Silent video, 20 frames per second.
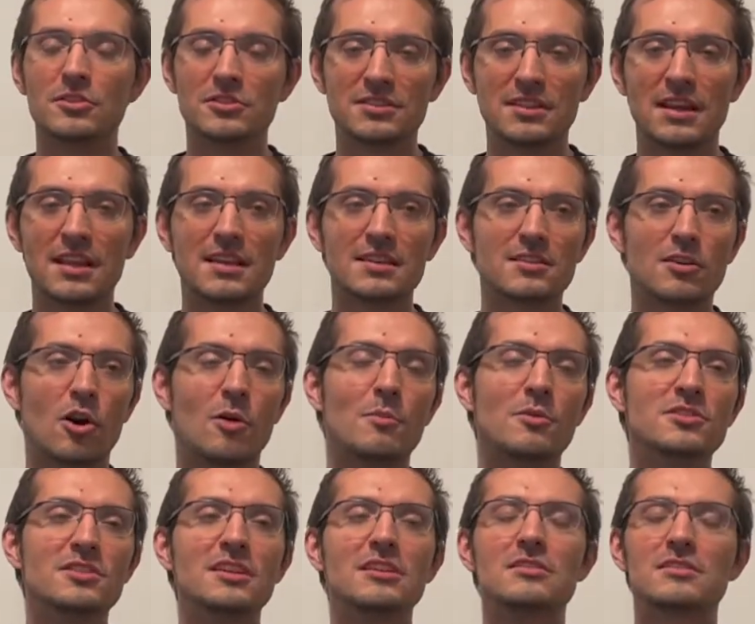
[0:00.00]
that is
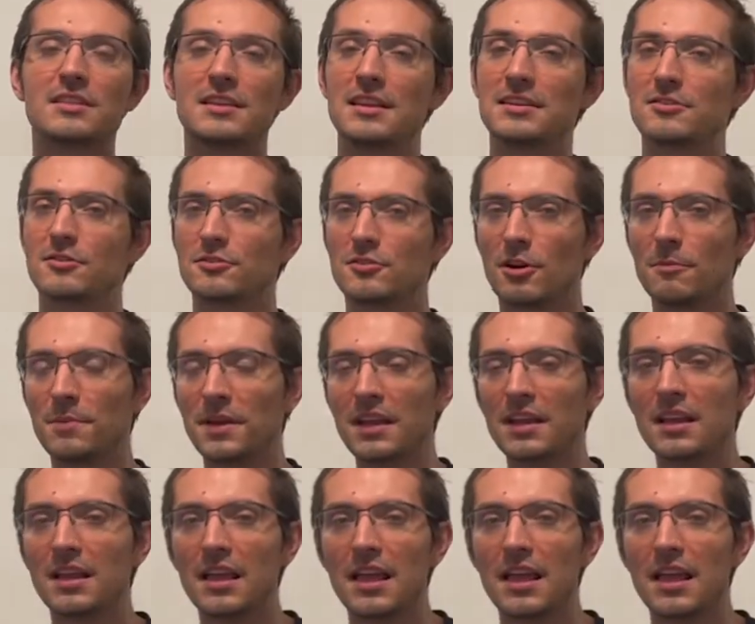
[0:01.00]
homogeneous and isotropic.